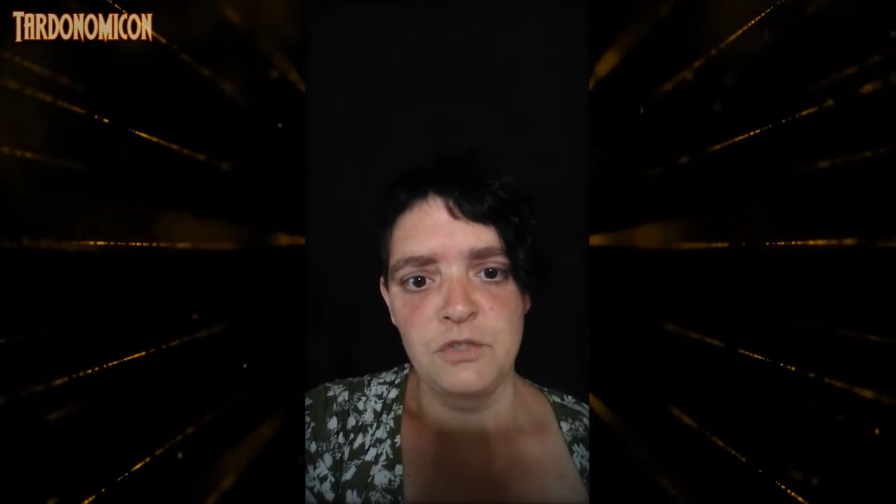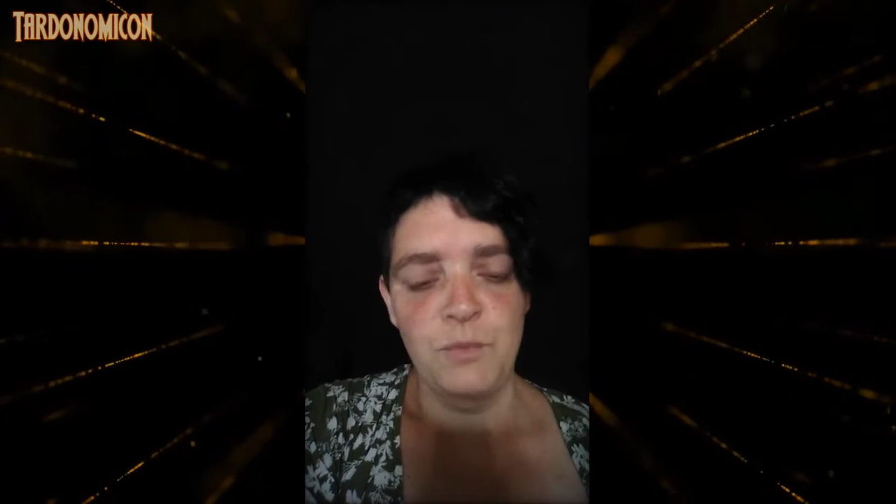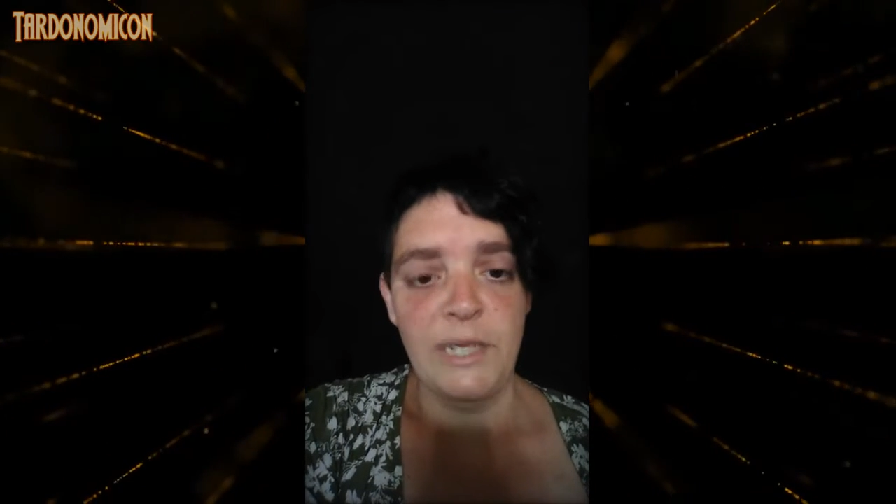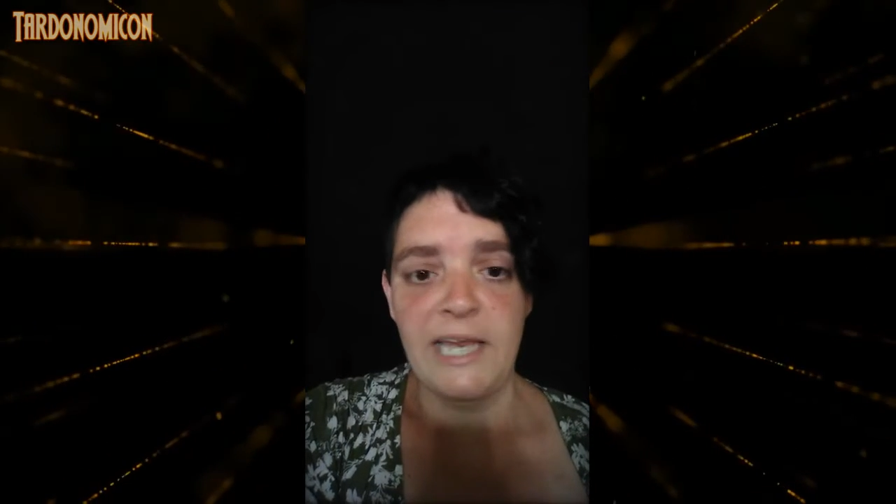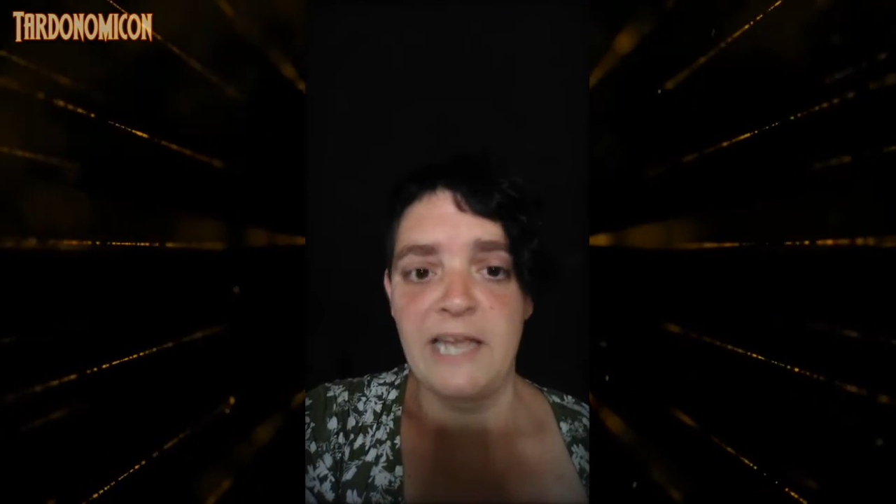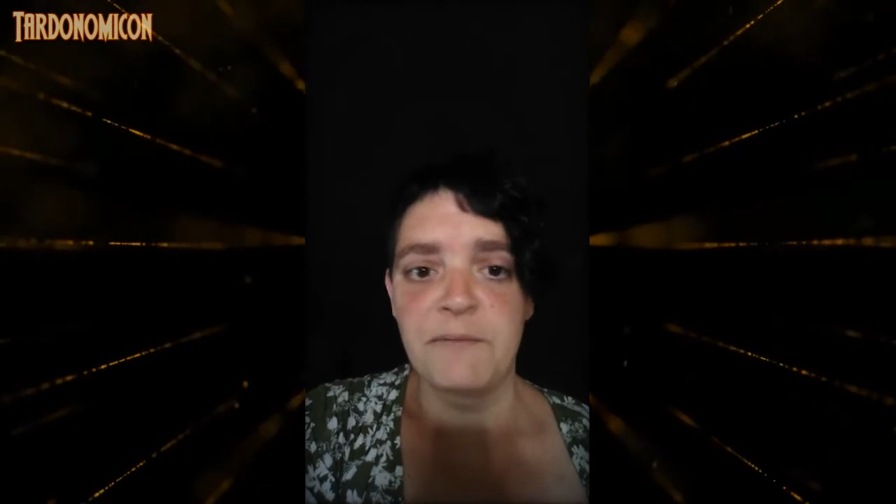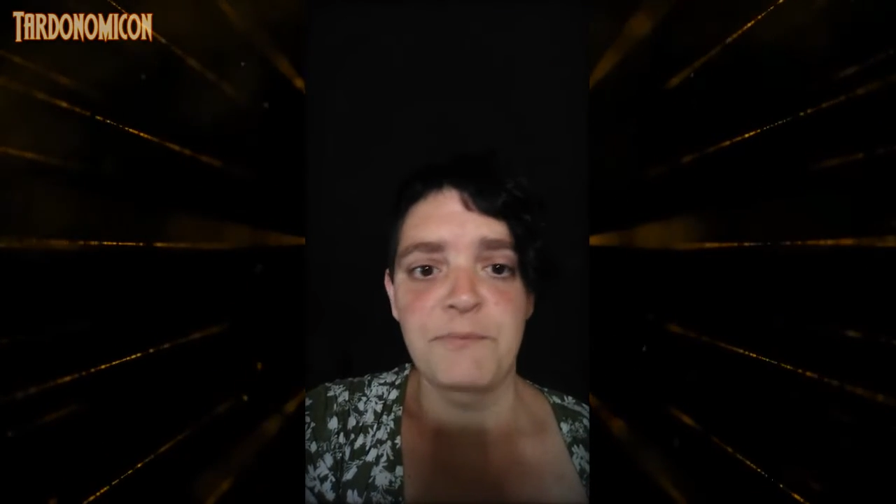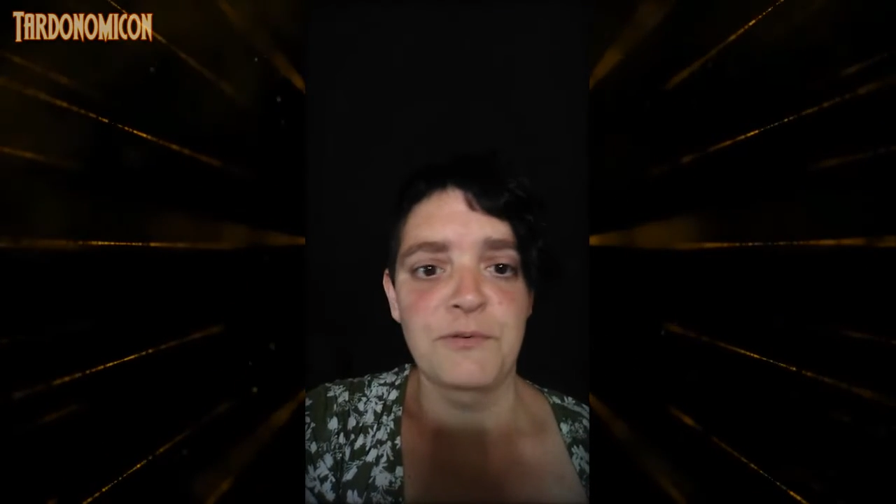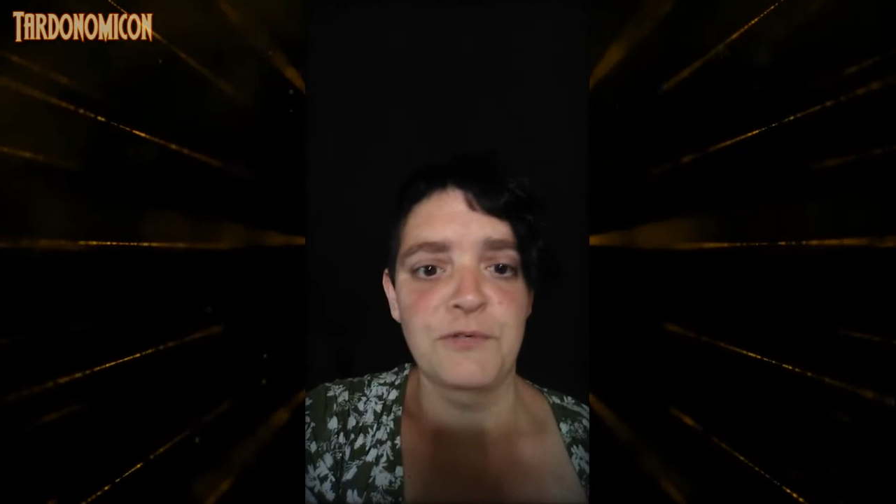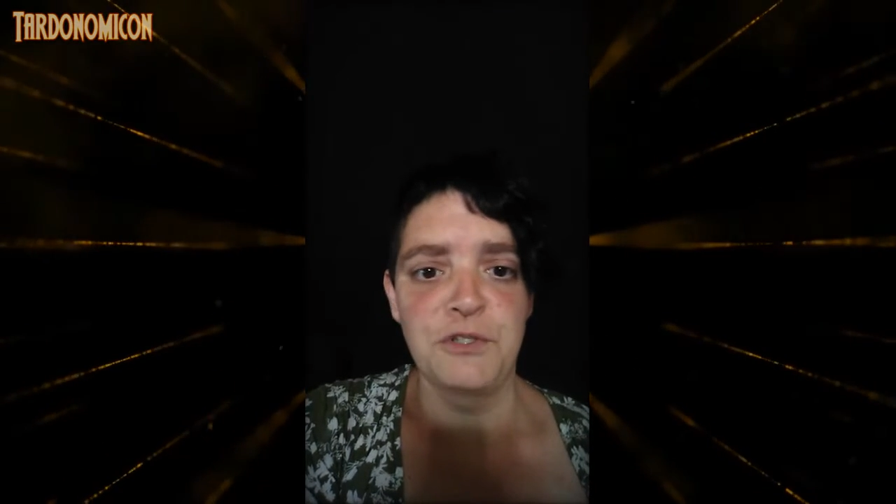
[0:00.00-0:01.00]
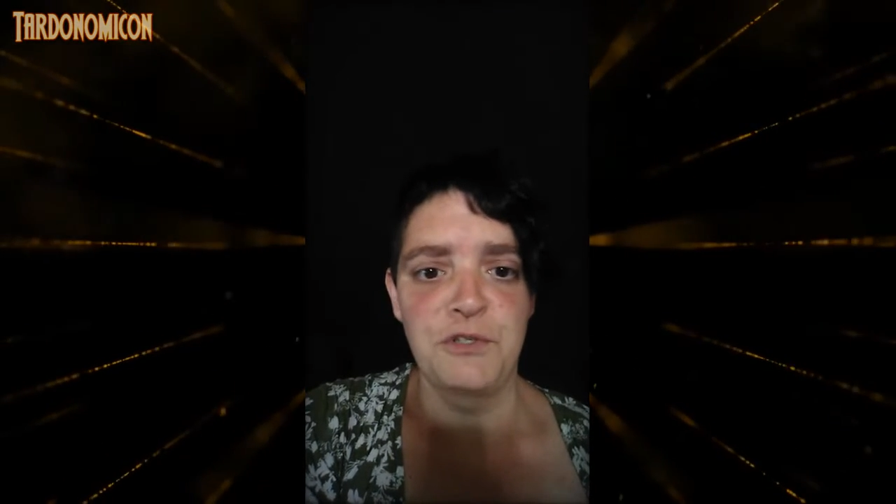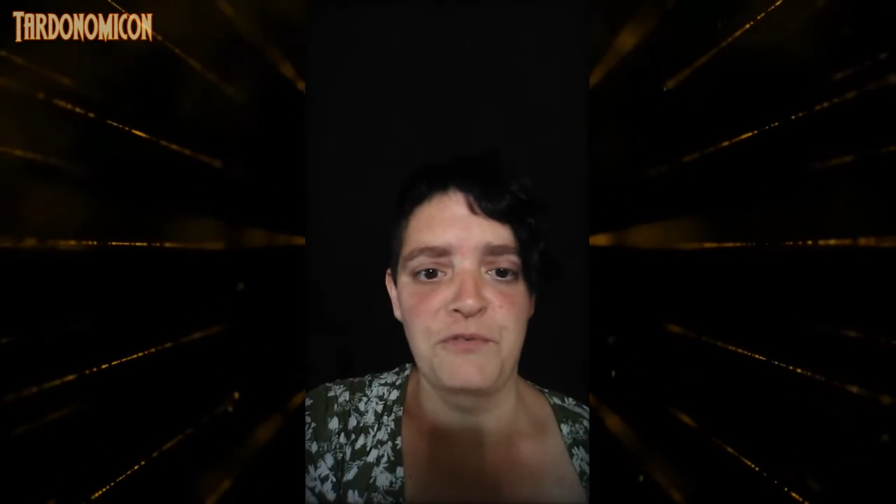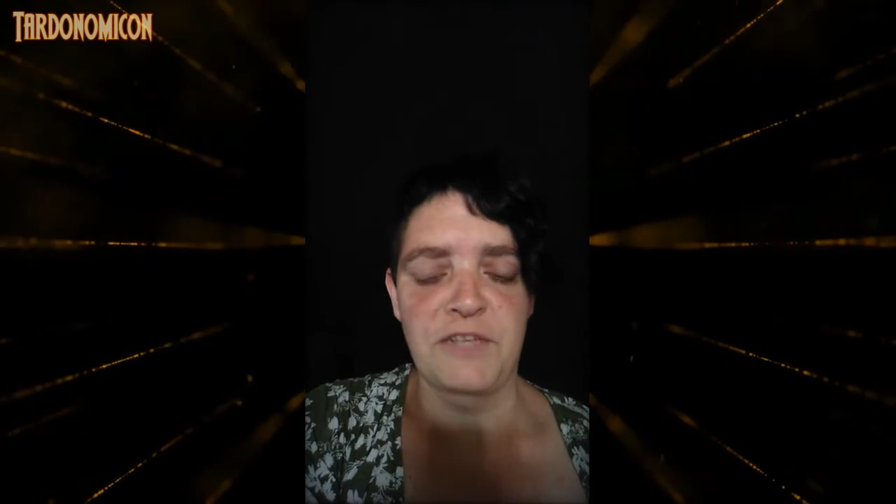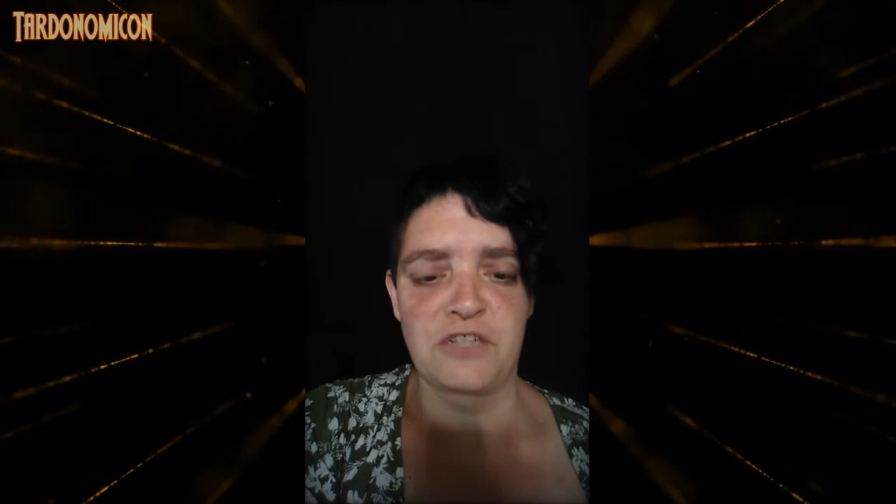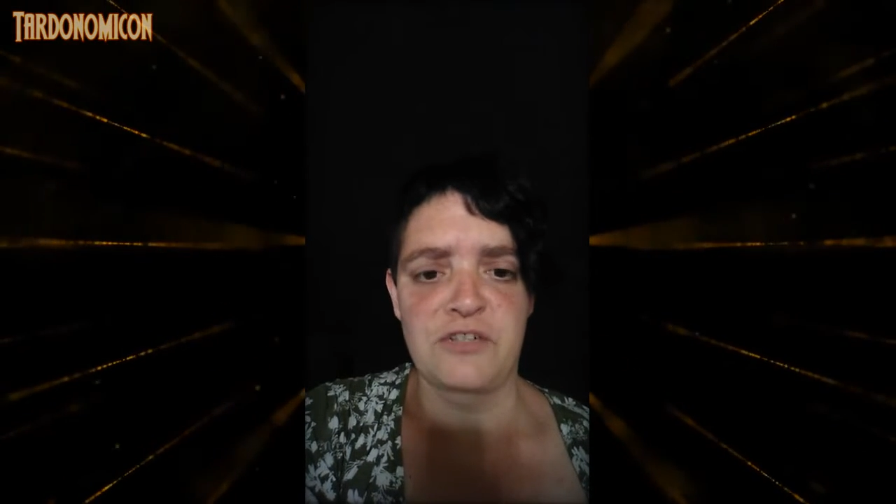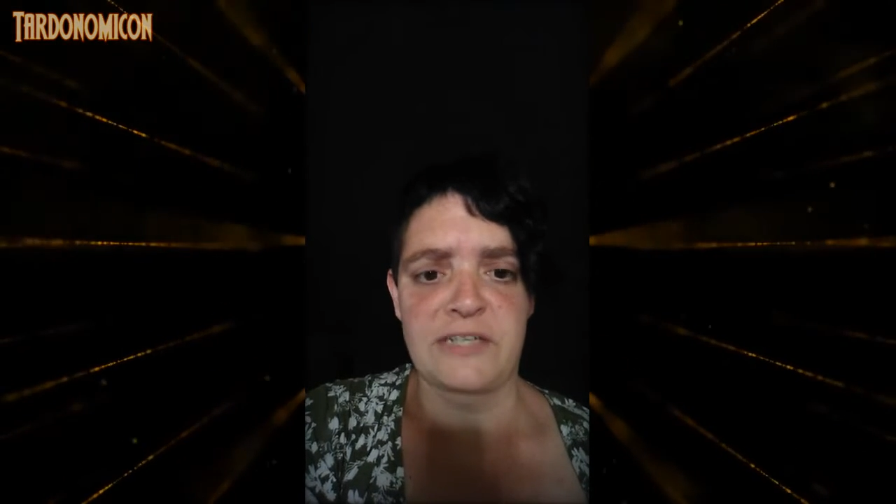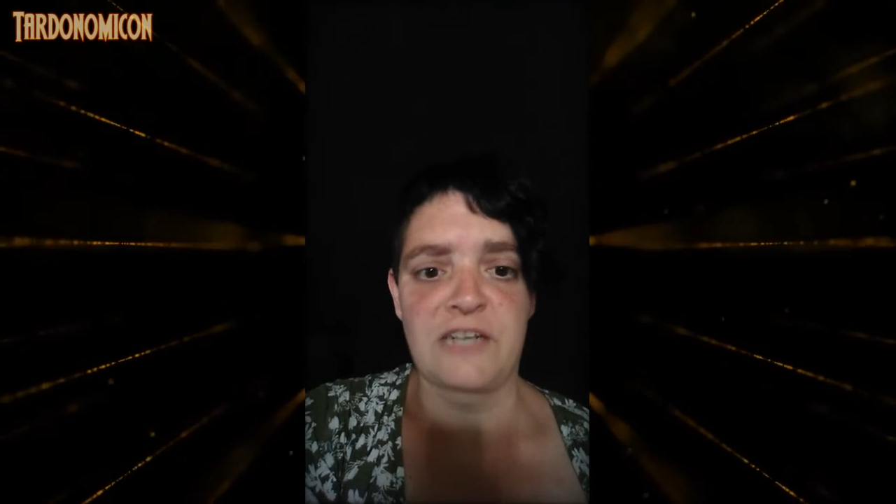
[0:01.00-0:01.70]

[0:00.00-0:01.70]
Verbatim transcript: we can't prove that she's